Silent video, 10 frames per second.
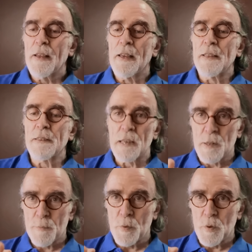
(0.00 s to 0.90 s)
It's
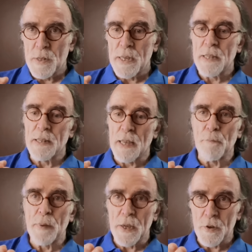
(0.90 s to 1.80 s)
exporting and
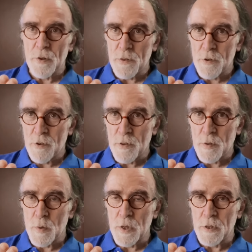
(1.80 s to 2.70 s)
dumping goods across
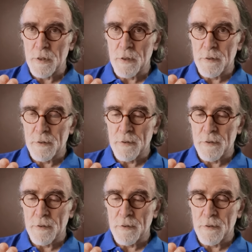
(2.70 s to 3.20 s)
the world.